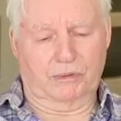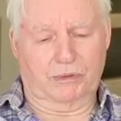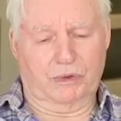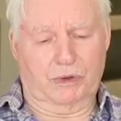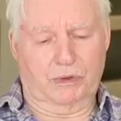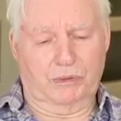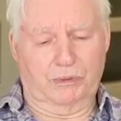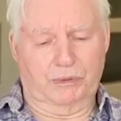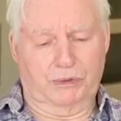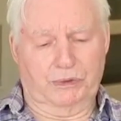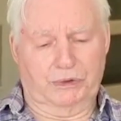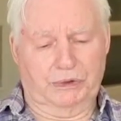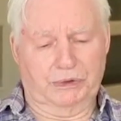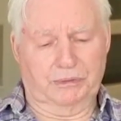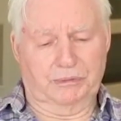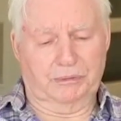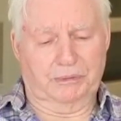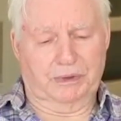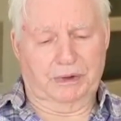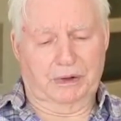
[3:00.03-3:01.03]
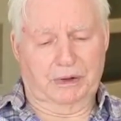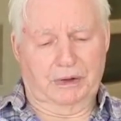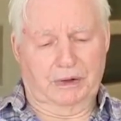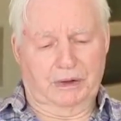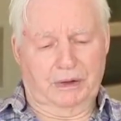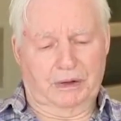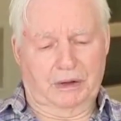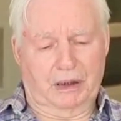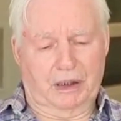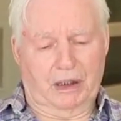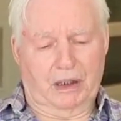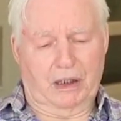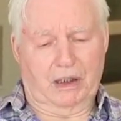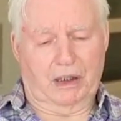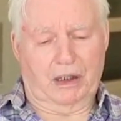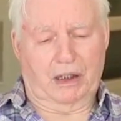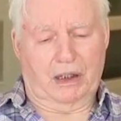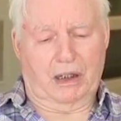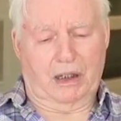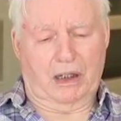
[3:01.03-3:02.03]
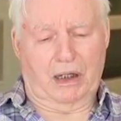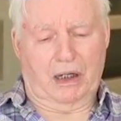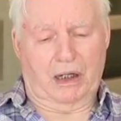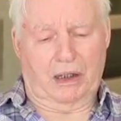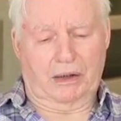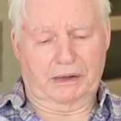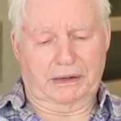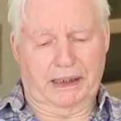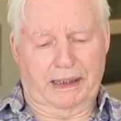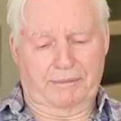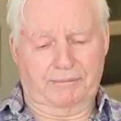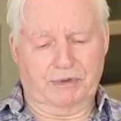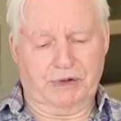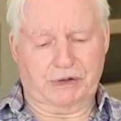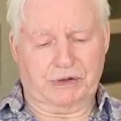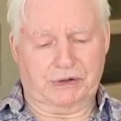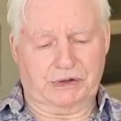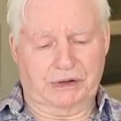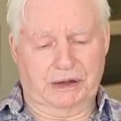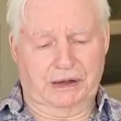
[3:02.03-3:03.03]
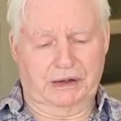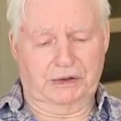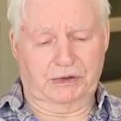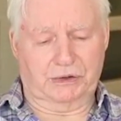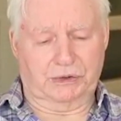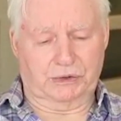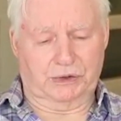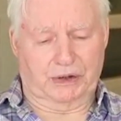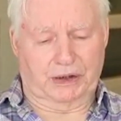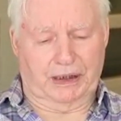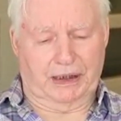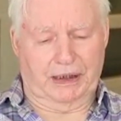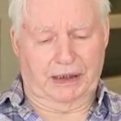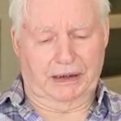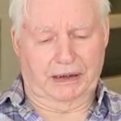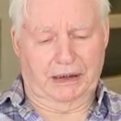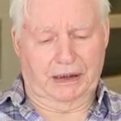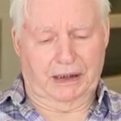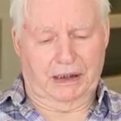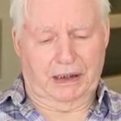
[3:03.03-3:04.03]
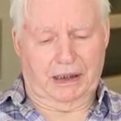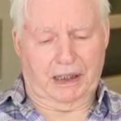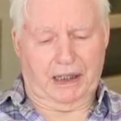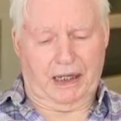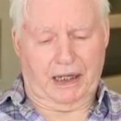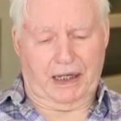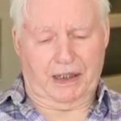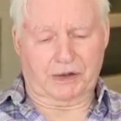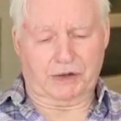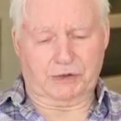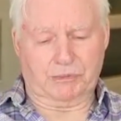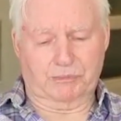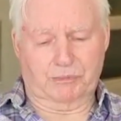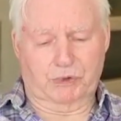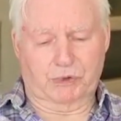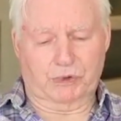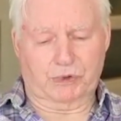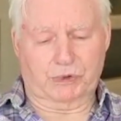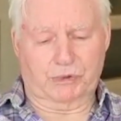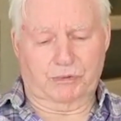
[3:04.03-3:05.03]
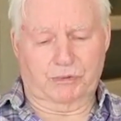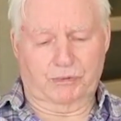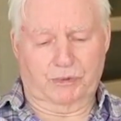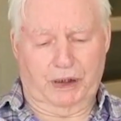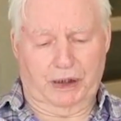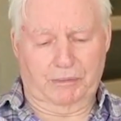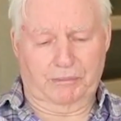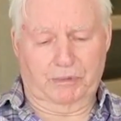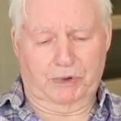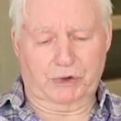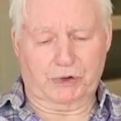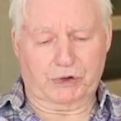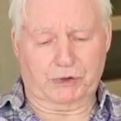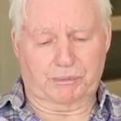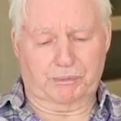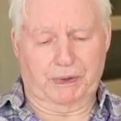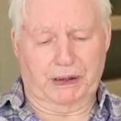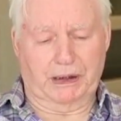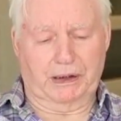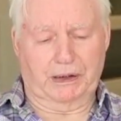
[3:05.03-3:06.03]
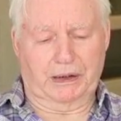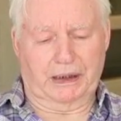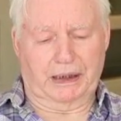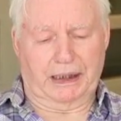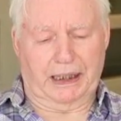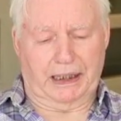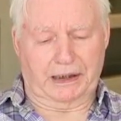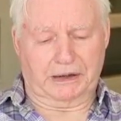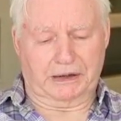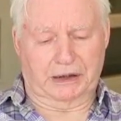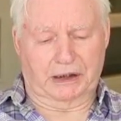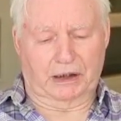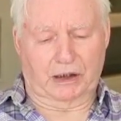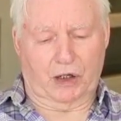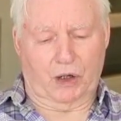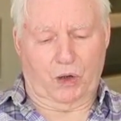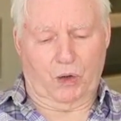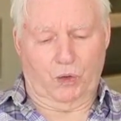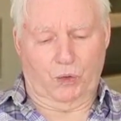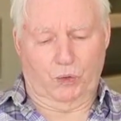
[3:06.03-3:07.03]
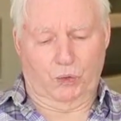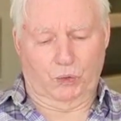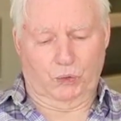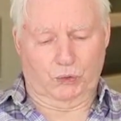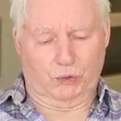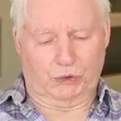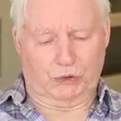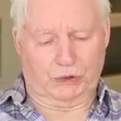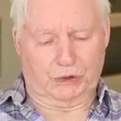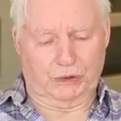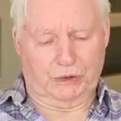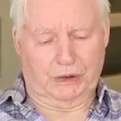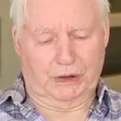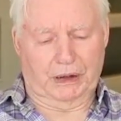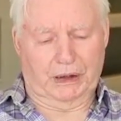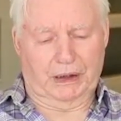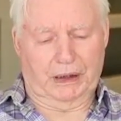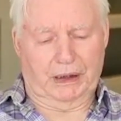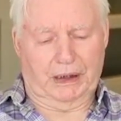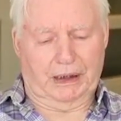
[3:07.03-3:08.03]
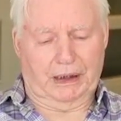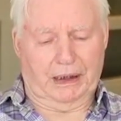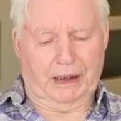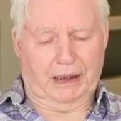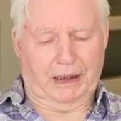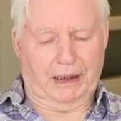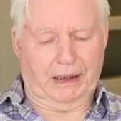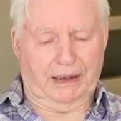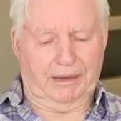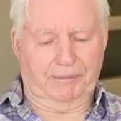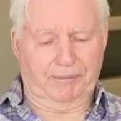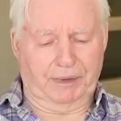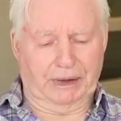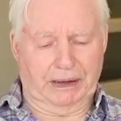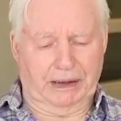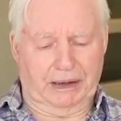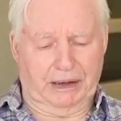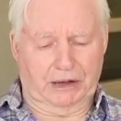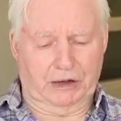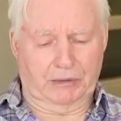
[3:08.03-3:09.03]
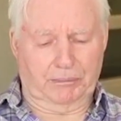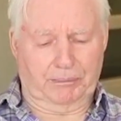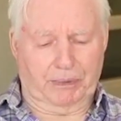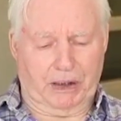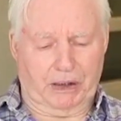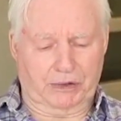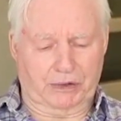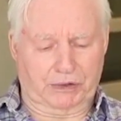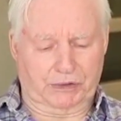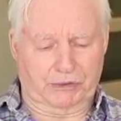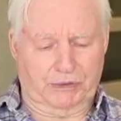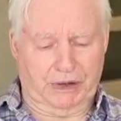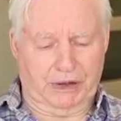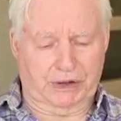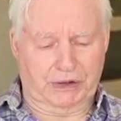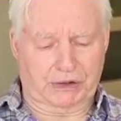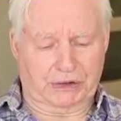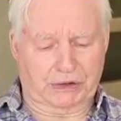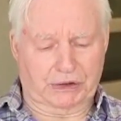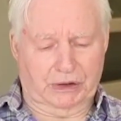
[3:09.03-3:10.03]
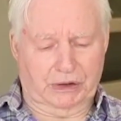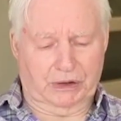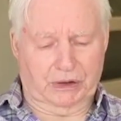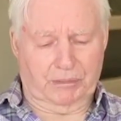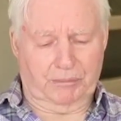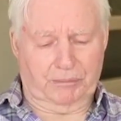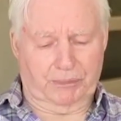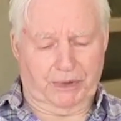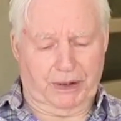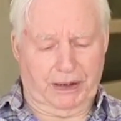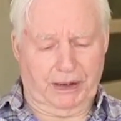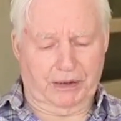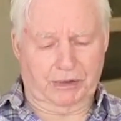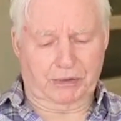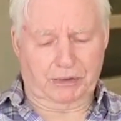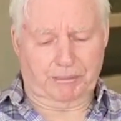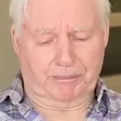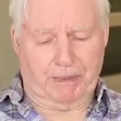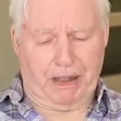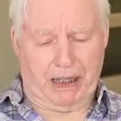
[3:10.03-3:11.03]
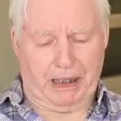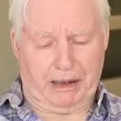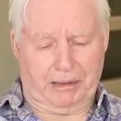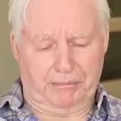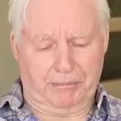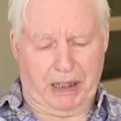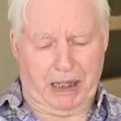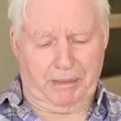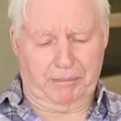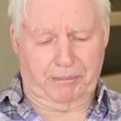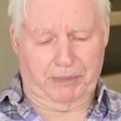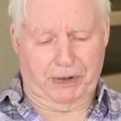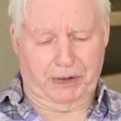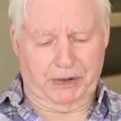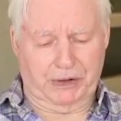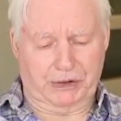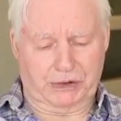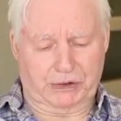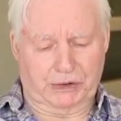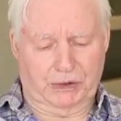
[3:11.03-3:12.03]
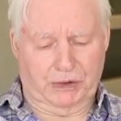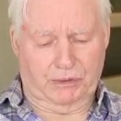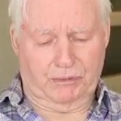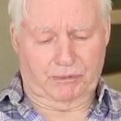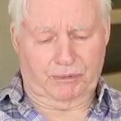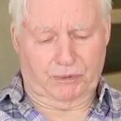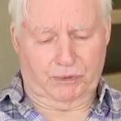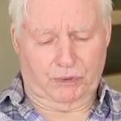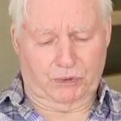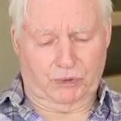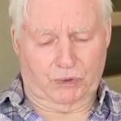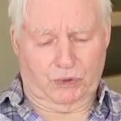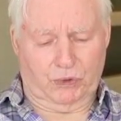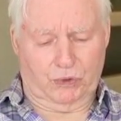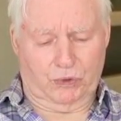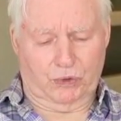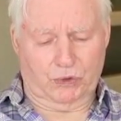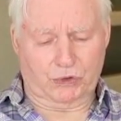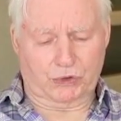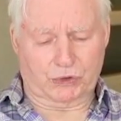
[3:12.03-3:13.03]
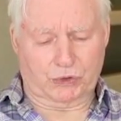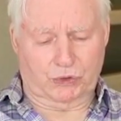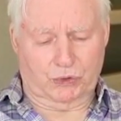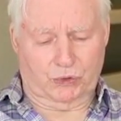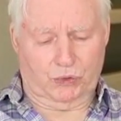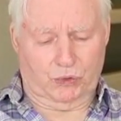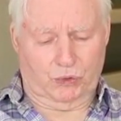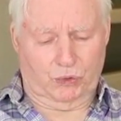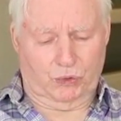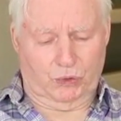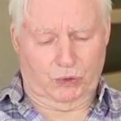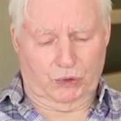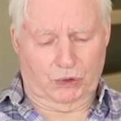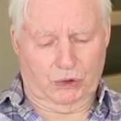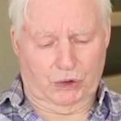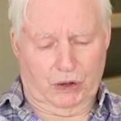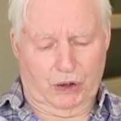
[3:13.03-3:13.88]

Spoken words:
Road are never seen today, as we must be getting old. Living in the potteries brings back memories for us all.